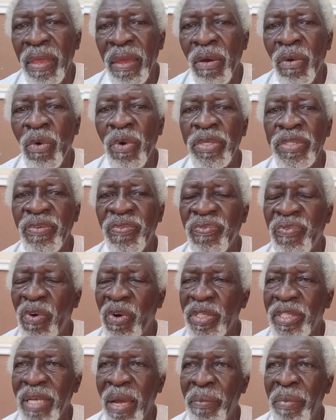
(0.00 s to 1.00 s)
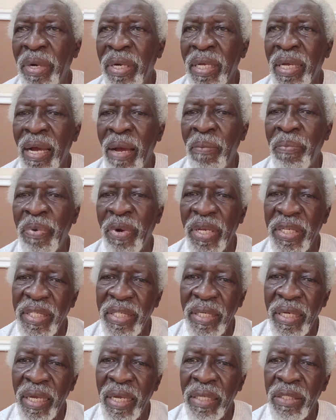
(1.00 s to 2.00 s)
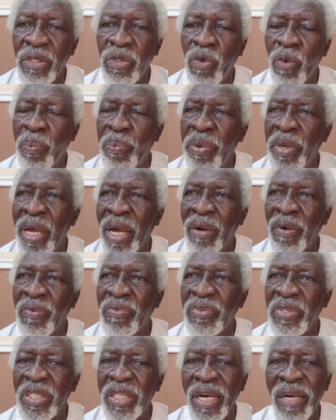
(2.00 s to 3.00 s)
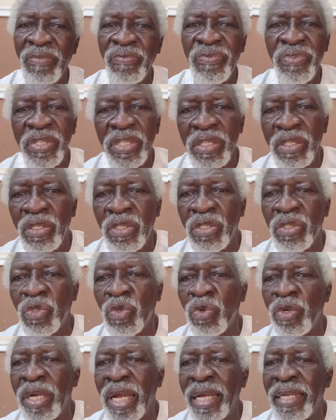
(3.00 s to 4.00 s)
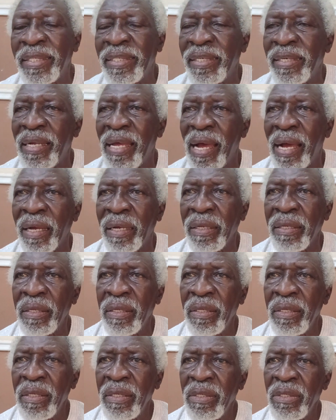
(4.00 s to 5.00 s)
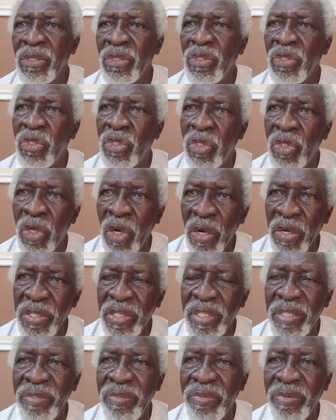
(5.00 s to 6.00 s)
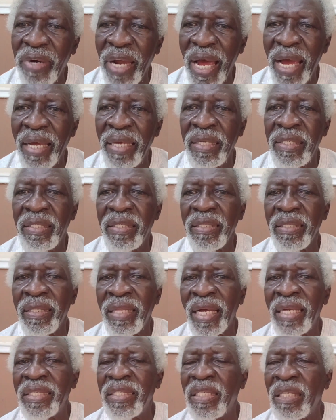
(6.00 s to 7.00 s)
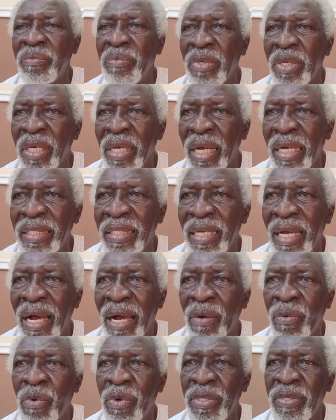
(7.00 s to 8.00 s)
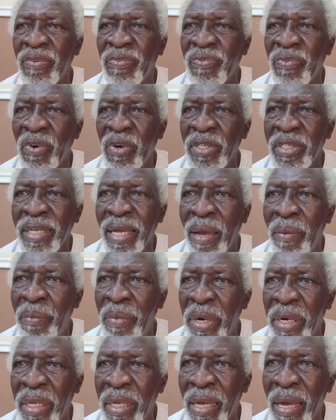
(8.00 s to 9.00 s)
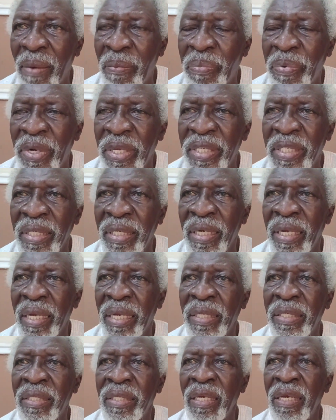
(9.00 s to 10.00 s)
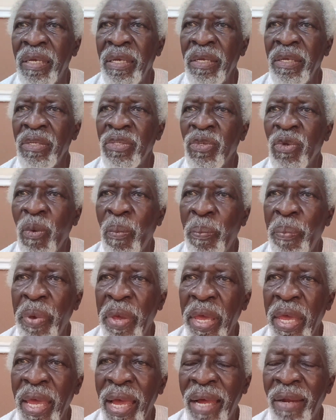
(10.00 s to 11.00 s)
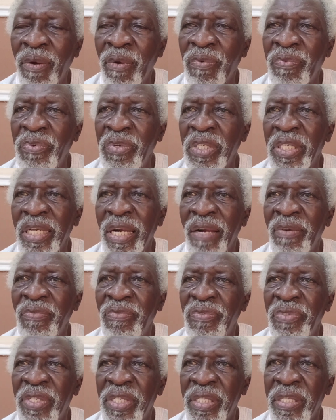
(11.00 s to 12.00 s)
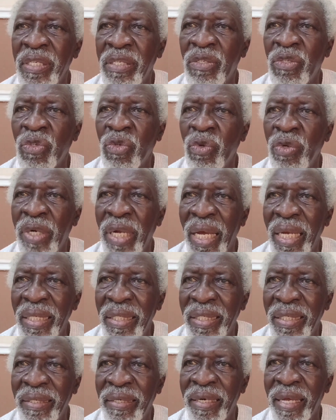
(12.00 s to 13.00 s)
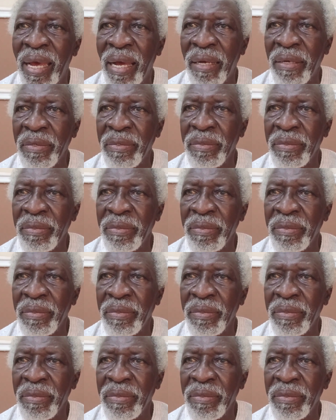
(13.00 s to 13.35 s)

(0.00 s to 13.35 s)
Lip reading: was the first American president to pay an official visit to Nigeria, just write that Jimmy Carter was the first American president to pay an official visit to Nigeria.